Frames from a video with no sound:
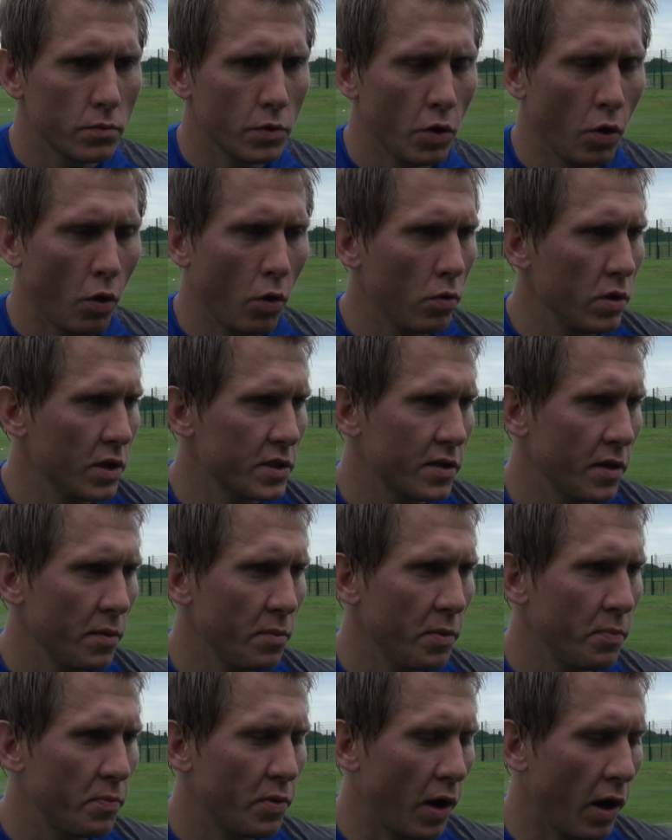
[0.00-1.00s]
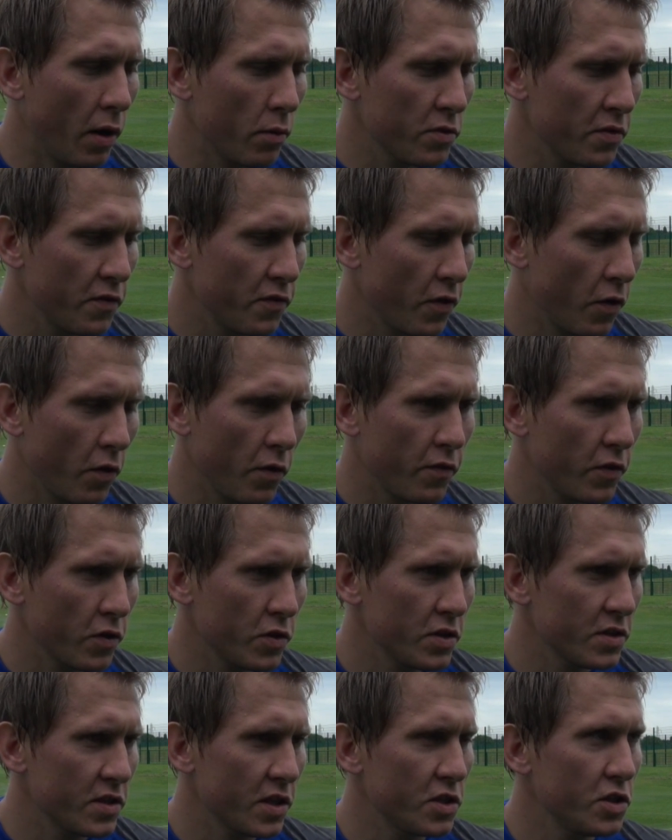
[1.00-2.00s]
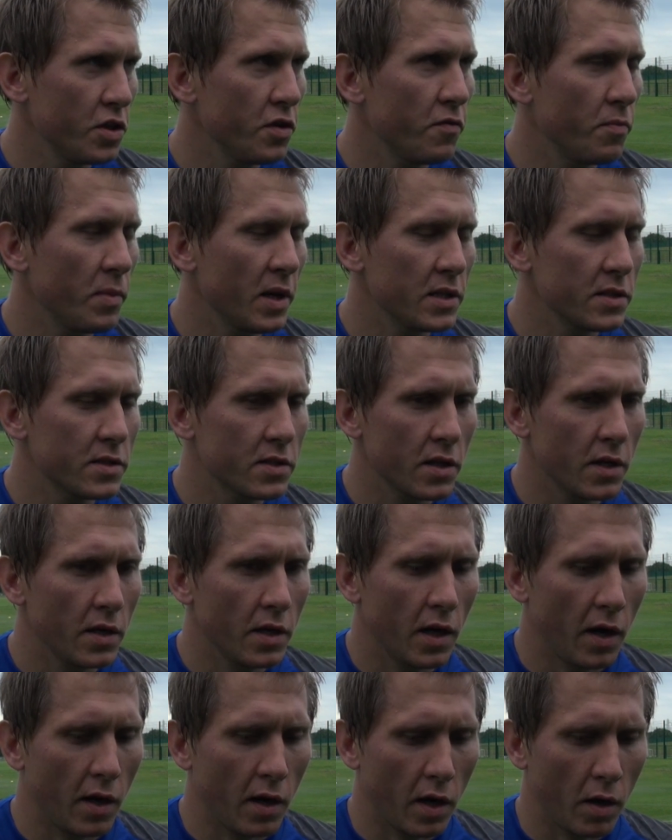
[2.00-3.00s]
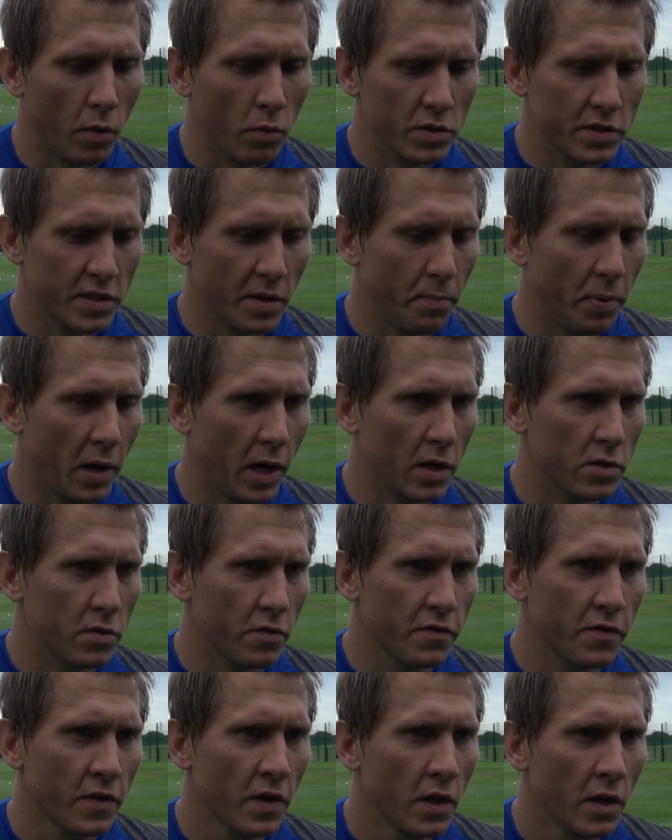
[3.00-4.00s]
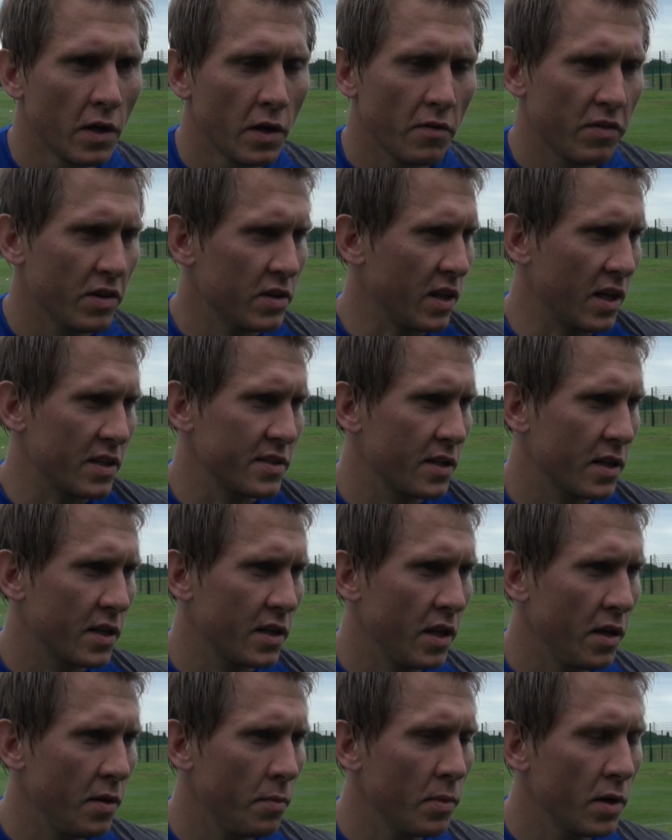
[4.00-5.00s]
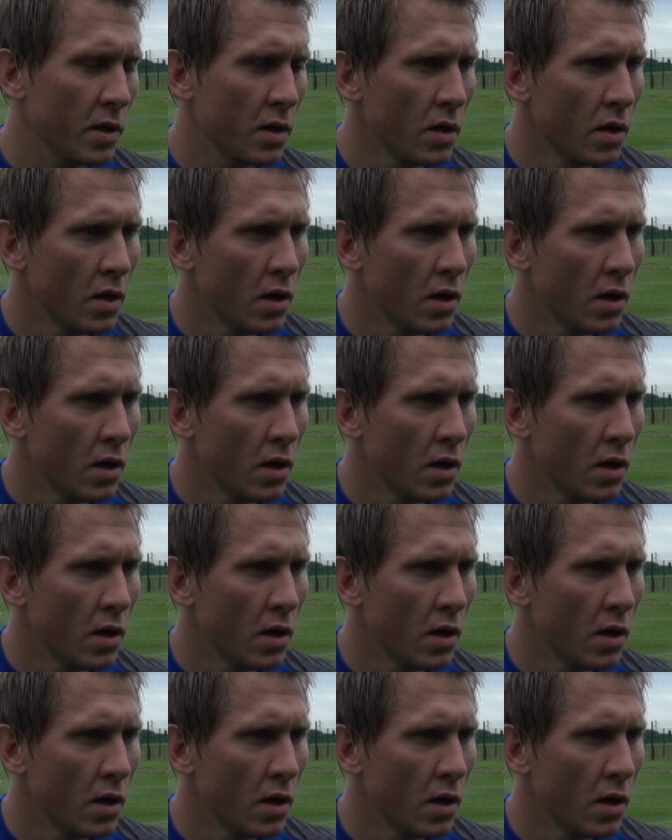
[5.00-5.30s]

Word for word: you always can be proud for these achievements. I was a part of a fantastic team.